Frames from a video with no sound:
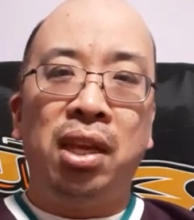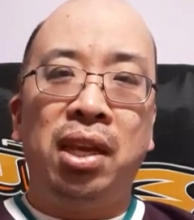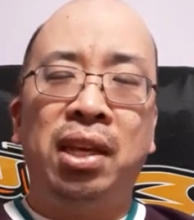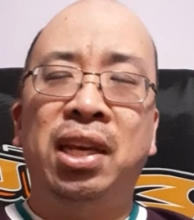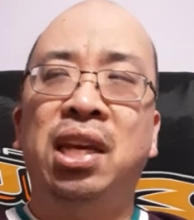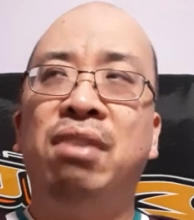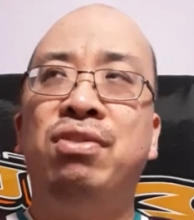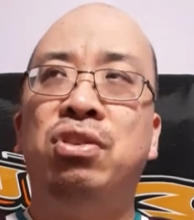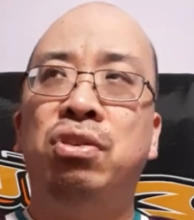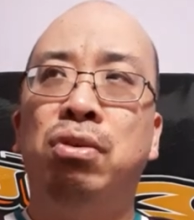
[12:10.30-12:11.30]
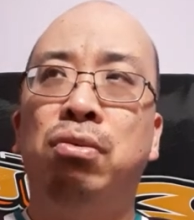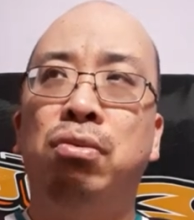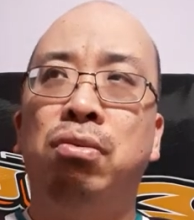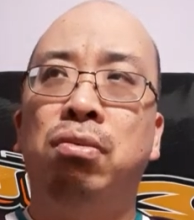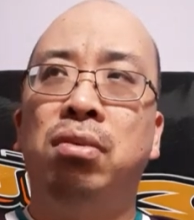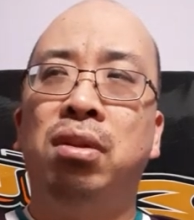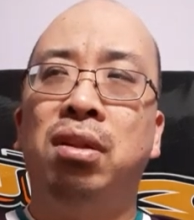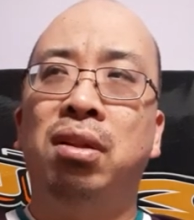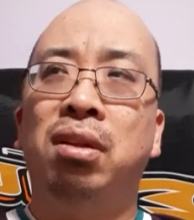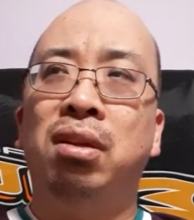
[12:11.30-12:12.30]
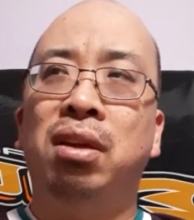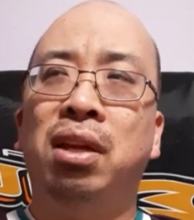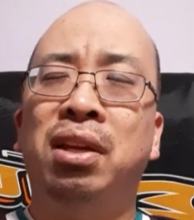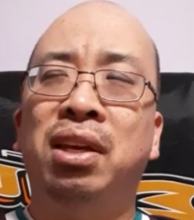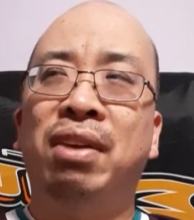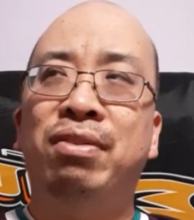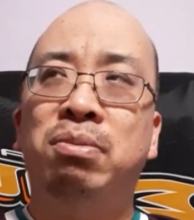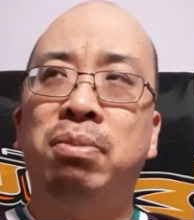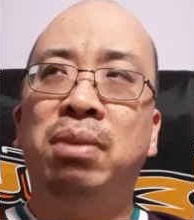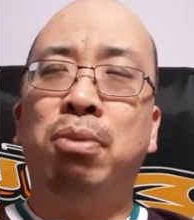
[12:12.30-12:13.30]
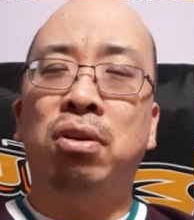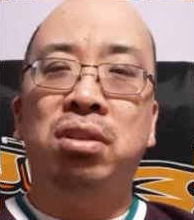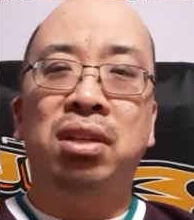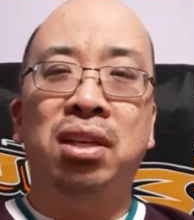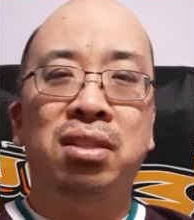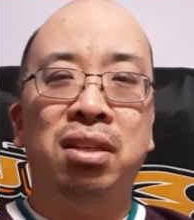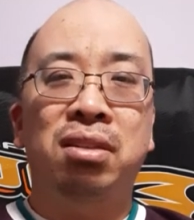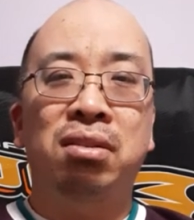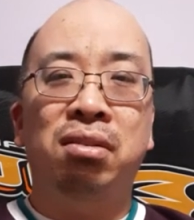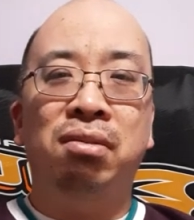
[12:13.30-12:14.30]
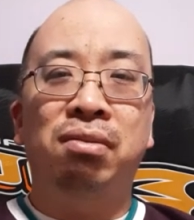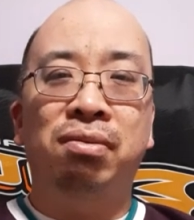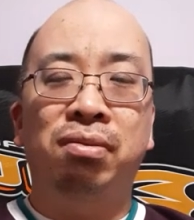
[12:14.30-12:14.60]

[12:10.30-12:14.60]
It gives you, and it gives me personally, a sense of,